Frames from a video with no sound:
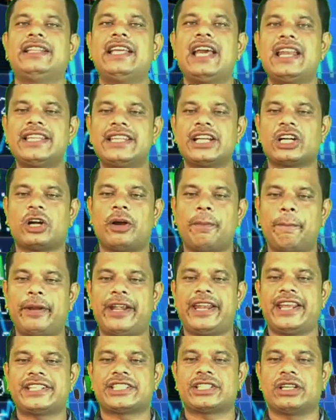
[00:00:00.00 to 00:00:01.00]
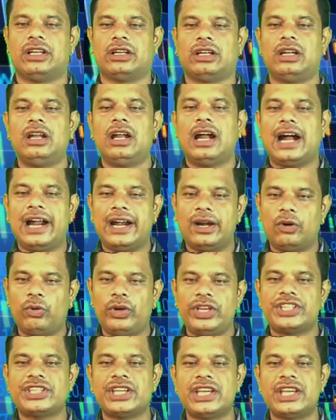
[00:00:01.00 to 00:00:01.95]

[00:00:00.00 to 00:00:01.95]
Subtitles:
There is a competition, and which